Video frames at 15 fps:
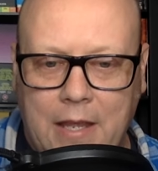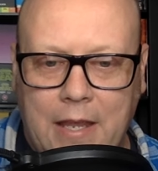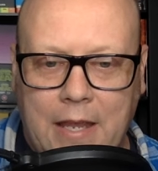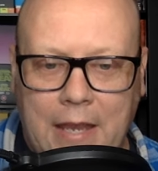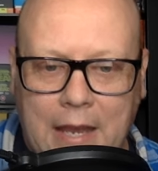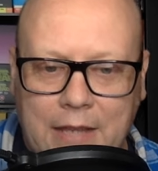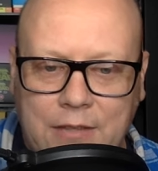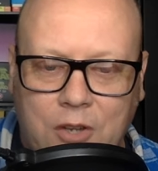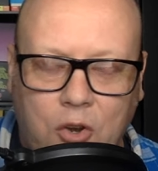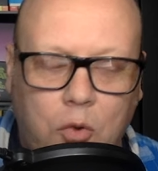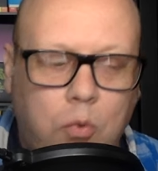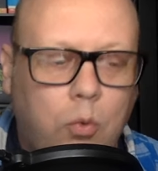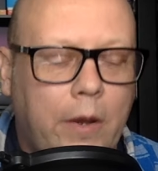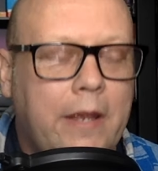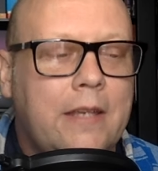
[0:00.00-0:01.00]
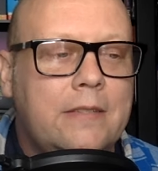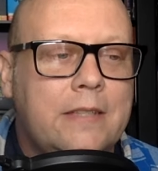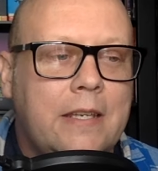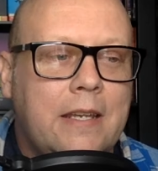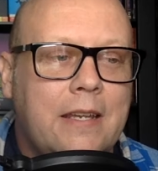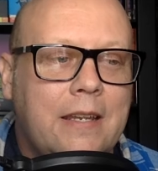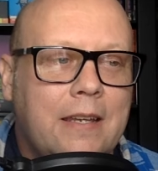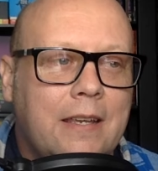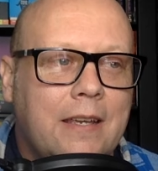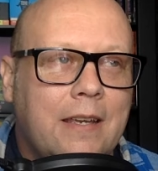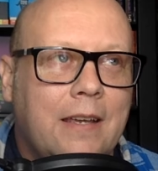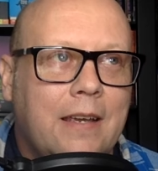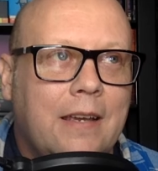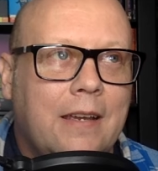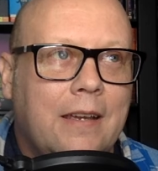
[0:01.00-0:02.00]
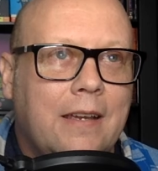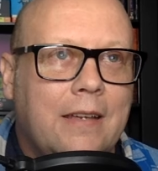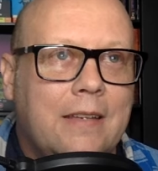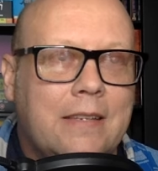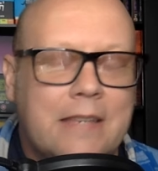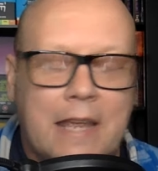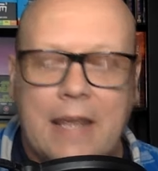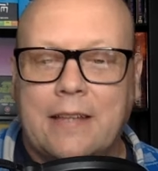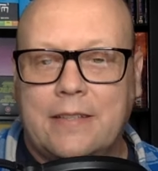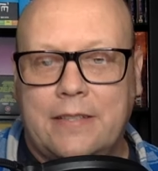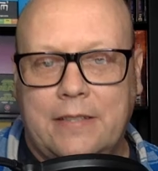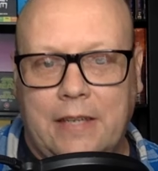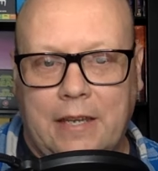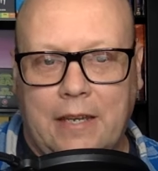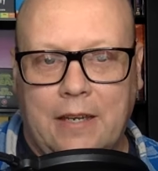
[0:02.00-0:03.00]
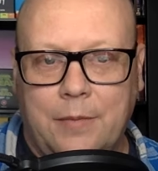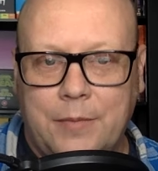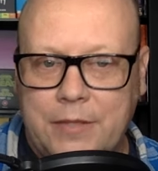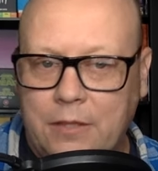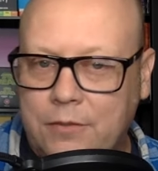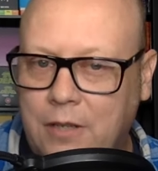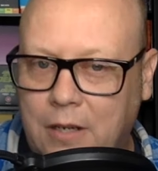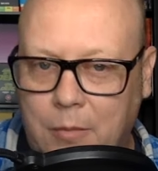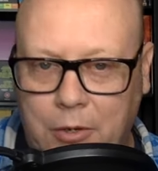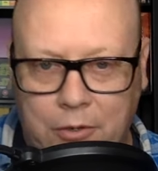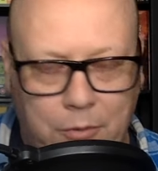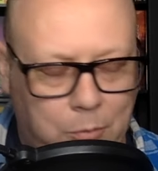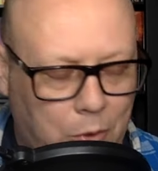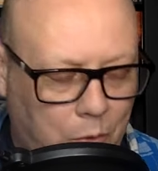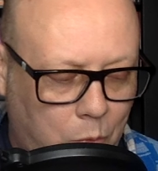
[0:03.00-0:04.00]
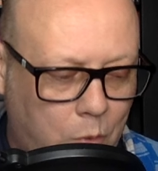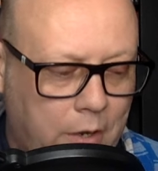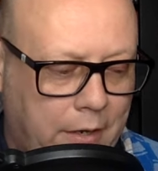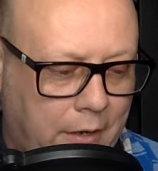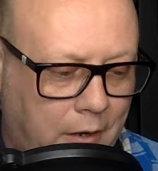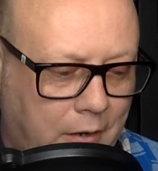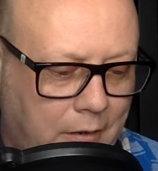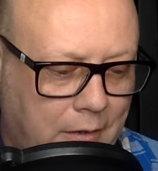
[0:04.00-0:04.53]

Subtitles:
It has a crazy dance scene. I'm still talking about Good Burger 1 here.